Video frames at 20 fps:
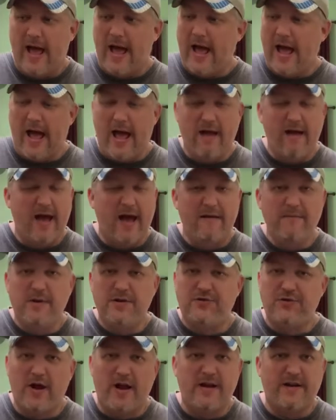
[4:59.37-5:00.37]
I've been
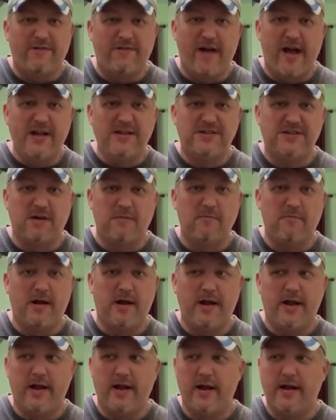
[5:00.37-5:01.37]
trying to find
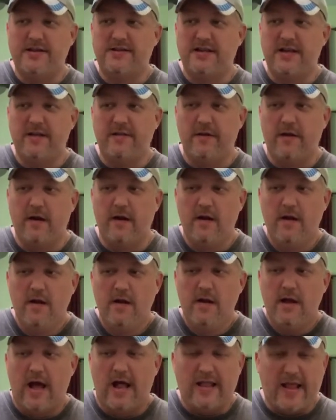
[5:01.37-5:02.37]
somebody, and it's either
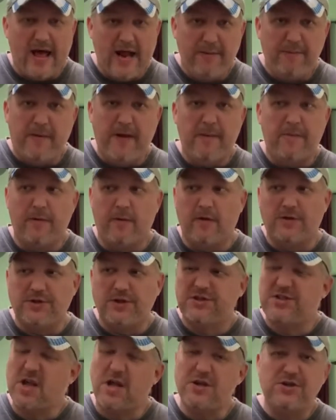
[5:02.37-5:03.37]
a lot of people are
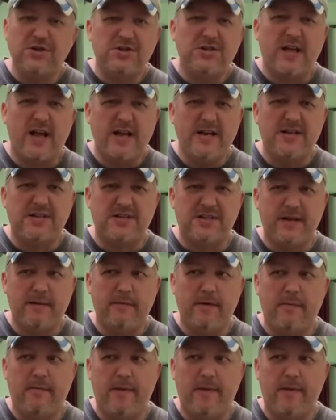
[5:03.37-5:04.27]
just kind of seem to